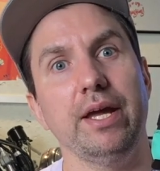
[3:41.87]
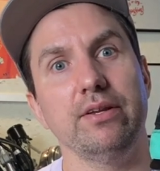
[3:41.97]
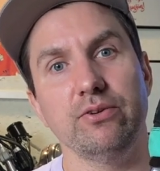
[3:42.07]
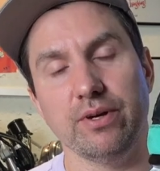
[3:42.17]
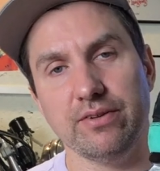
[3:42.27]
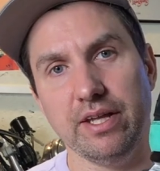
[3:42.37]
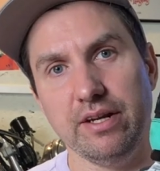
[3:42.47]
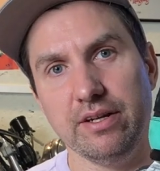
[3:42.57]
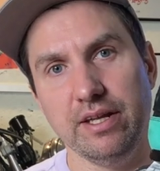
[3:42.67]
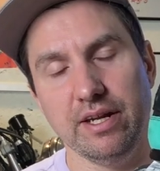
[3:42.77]
too
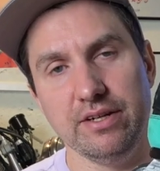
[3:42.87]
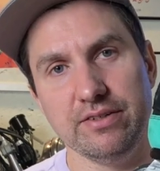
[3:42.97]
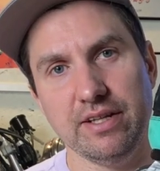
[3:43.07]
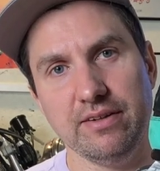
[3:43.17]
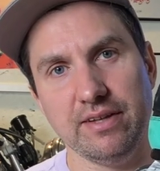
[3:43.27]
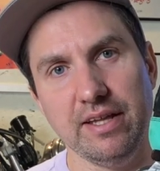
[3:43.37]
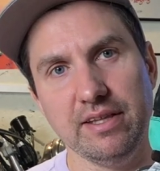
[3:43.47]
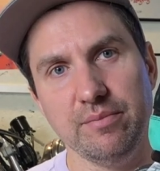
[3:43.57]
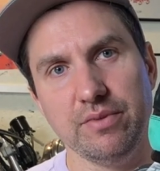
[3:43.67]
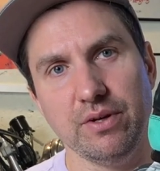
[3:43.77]
excited, and I just had to skate
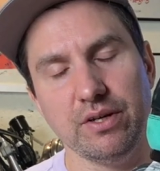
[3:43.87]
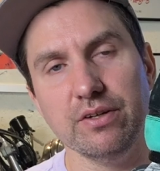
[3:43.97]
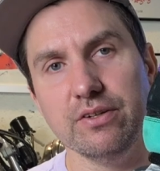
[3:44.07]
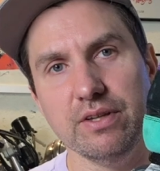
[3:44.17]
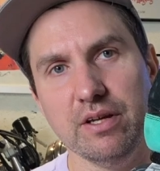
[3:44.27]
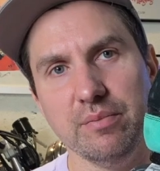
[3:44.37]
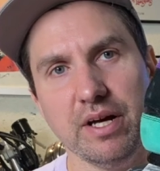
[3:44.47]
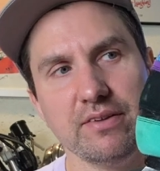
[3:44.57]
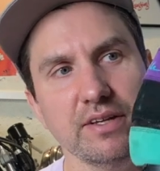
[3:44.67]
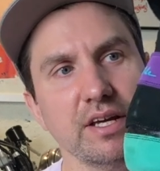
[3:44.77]
them, so I couldn't do the
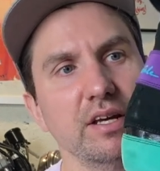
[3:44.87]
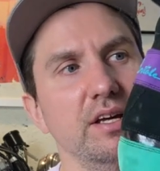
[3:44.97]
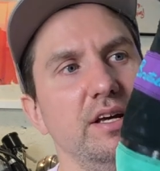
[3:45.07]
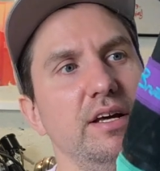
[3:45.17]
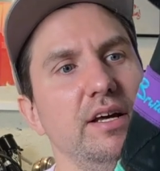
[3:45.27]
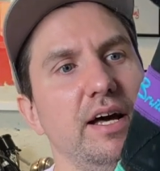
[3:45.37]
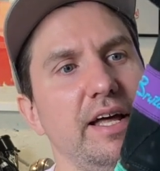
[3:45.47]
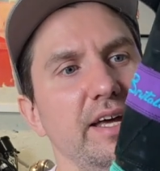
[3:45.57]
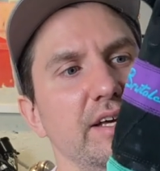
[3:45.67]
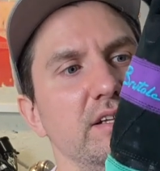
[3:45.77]
unboxing.
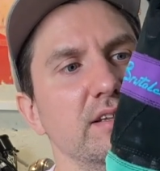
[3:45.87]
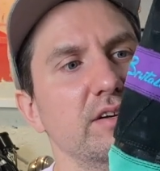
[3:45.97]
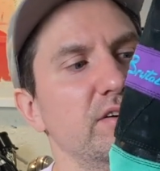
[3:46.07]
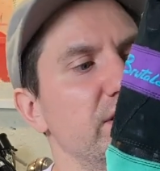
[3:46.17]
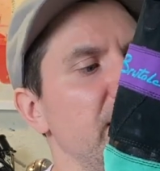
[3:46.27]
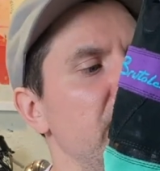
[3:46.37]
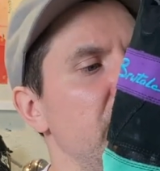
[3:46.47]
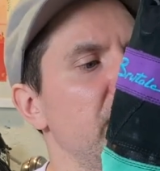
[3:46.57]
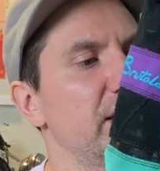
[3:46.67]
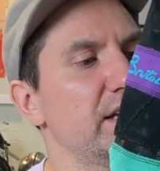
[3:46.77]
I literally
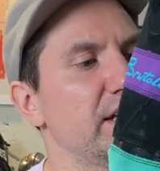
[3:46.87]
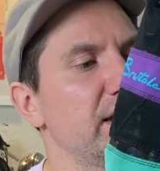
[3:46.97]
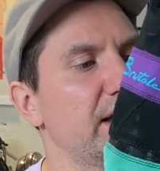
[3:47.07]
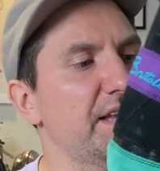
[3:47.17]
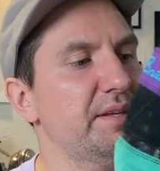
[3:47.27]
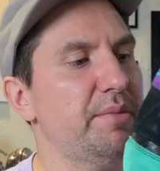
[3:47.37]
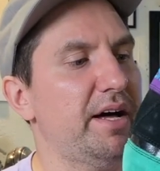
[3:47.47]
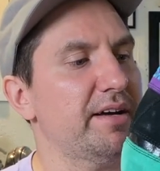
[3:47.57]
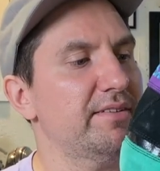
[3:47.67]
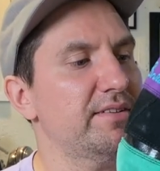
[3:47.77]
got the
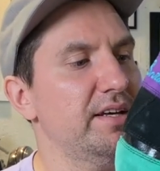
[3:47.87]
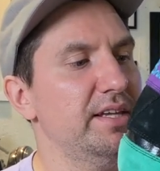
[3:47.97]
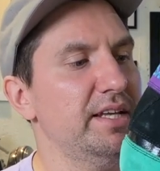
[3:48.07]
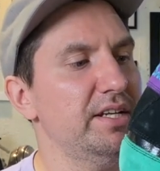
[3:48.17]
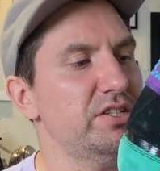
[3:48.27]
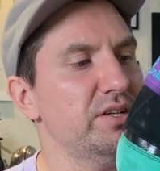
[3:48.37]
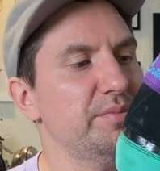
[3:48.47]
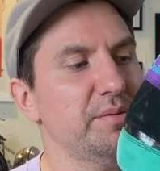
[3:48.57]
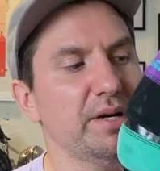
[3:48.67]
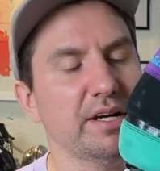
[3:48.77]
box and then
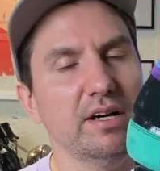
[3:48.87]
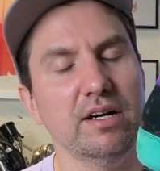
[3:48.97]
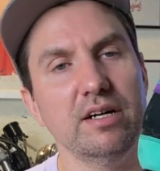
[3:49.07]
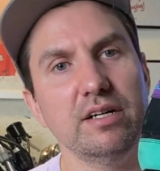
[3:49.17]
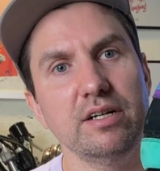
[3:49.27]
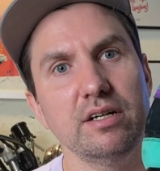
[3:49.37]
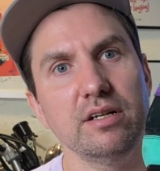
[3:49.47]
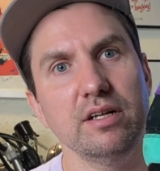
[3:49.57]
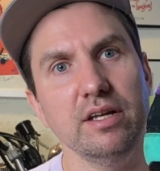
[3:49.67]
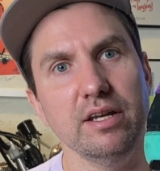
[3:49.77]
jumped in my car
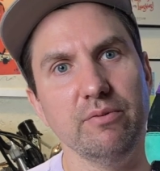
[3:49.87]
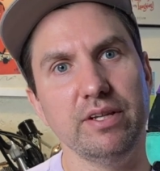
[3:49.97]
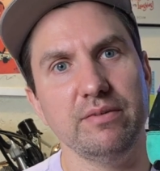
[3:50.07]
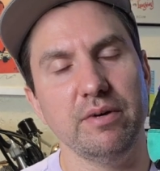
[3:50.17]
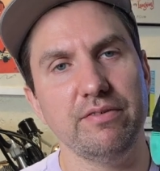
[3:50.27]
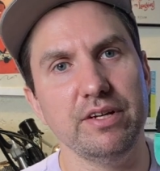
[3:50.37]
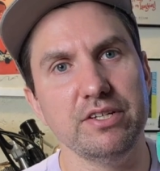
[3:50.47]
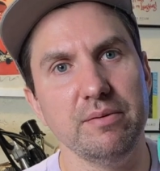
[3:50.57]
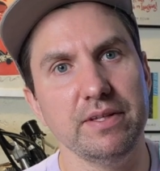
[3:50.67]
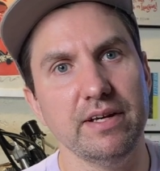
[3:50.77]
and went to my friend
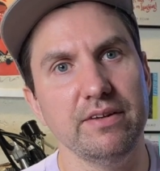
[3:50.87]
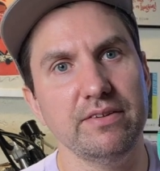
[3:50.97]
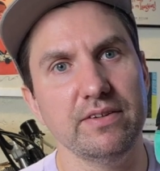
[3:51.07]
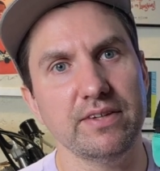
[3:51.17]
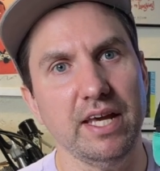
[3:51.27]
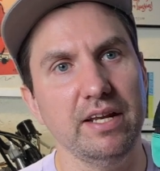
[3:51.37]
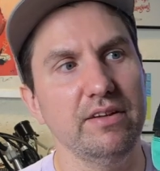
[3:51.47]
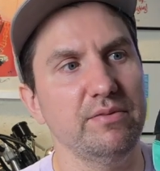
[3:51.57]
Jamie's house to skate his